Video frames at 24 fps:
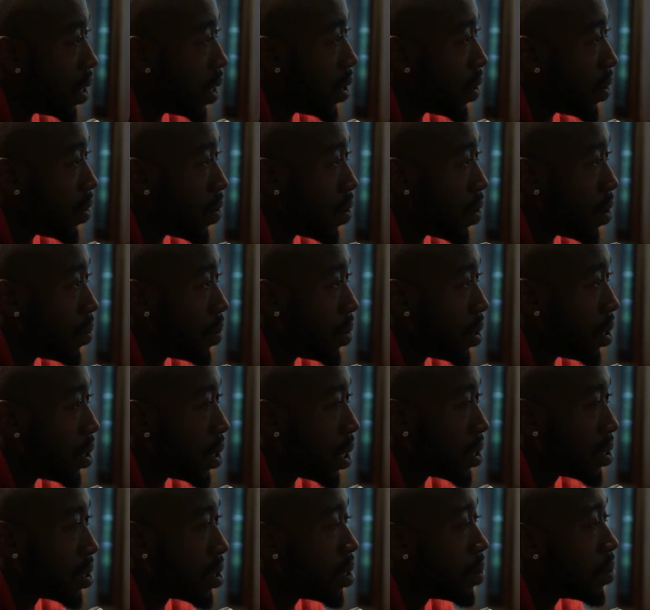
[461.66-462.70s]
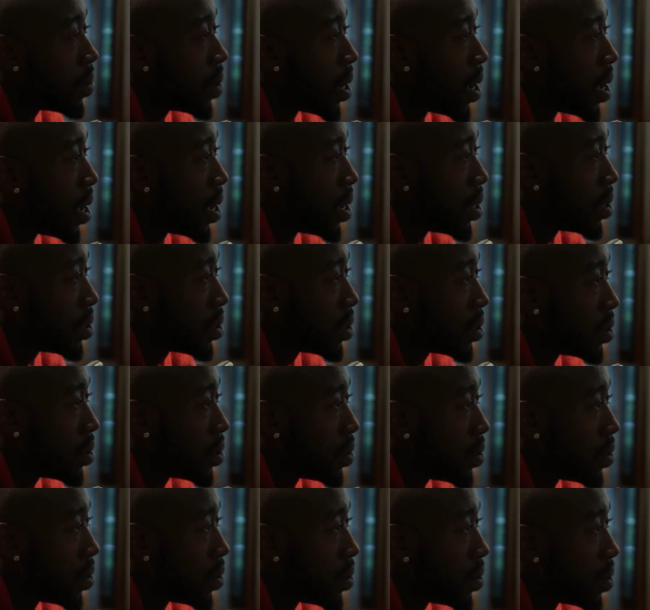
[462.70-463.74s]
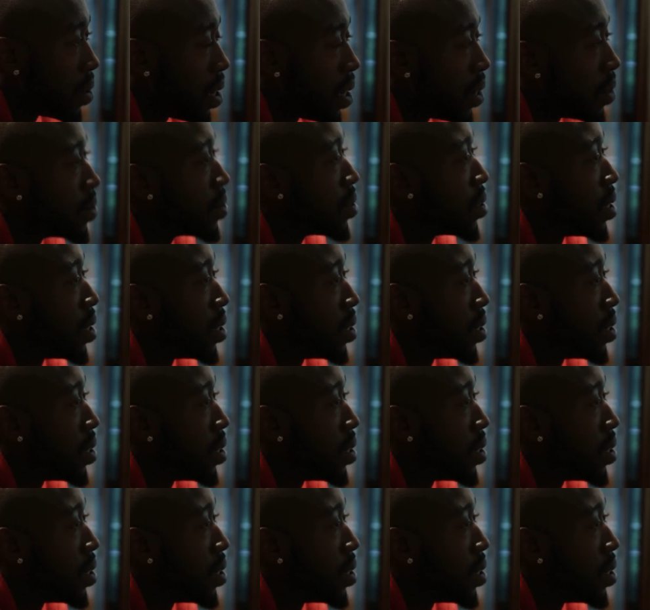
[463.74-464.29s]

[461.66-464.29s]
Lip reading: You know what I mean? Like some guys, you know, I ain't gonna say